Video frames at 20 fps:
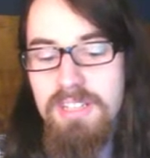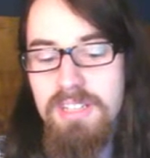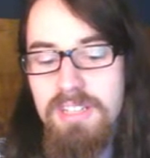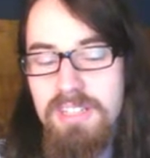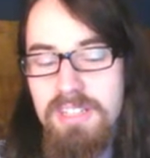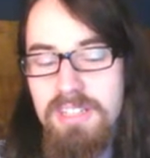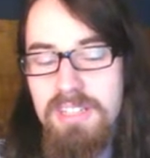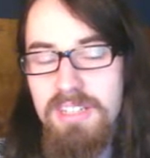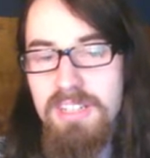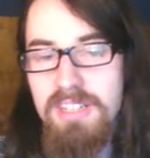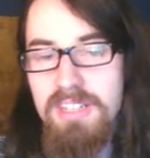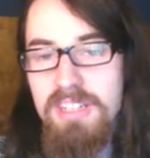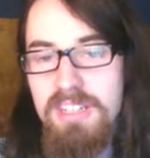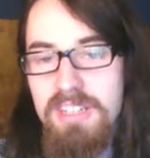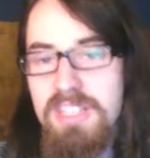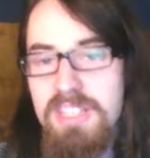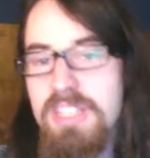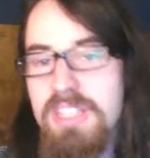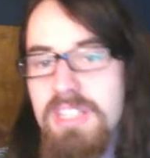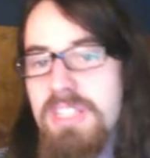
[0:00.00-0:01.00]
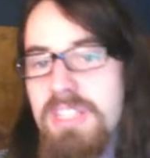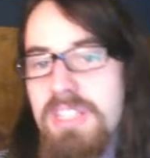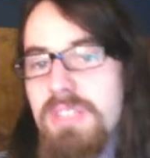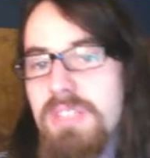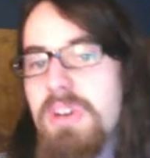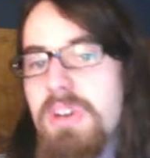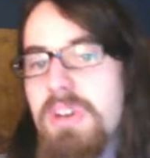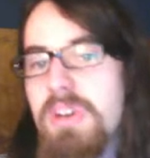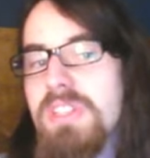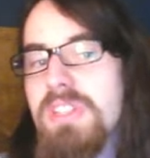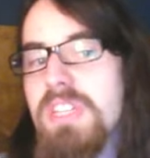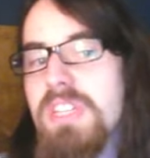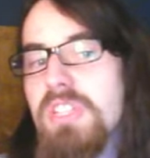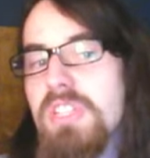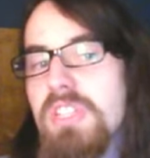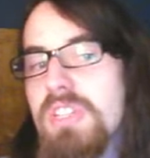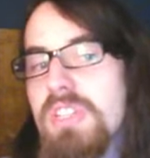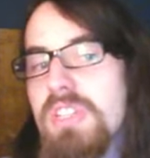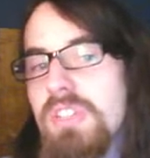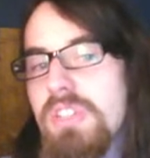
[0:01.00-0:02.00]
So guys,
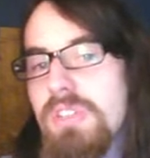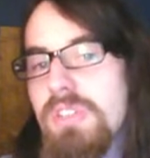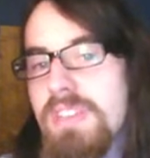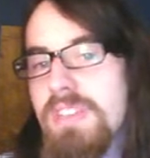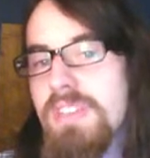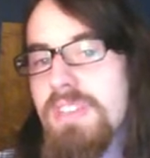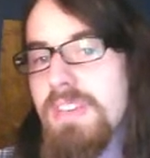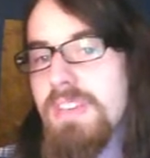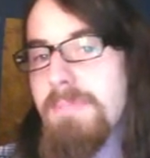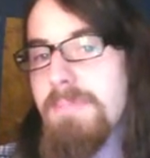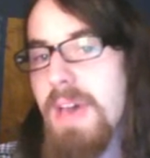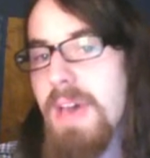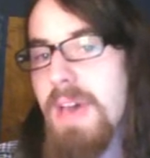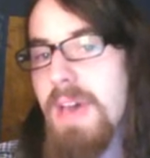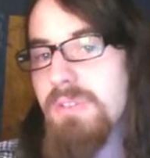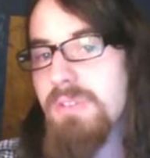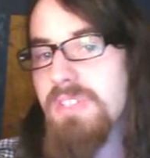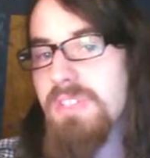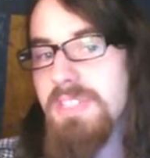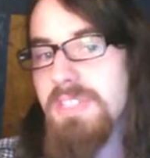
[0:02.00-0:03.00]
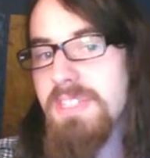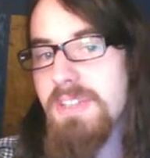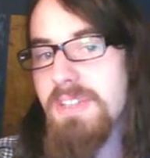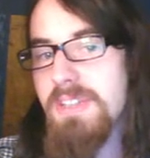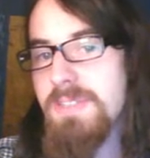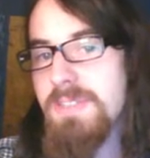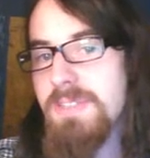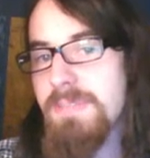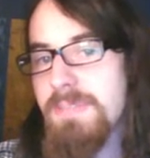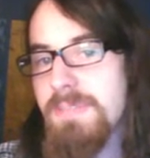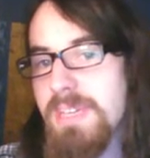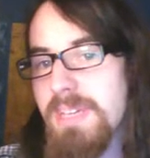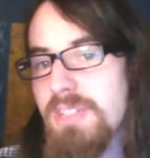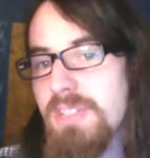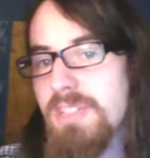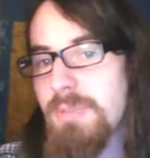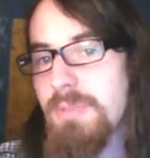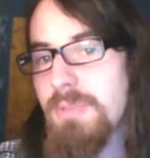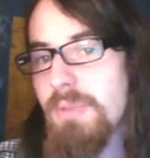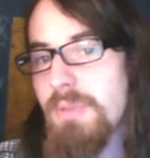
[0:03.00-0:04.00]
do you think Pound deserves the big
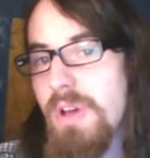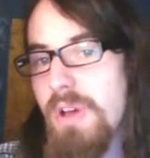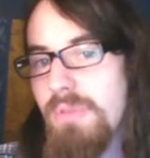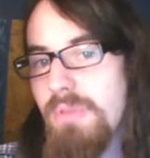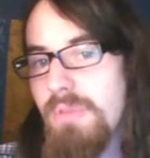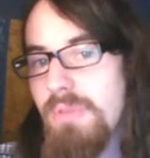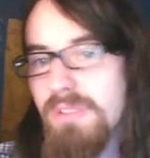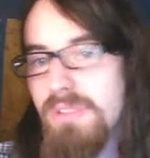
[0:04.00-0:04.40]
Toblerone?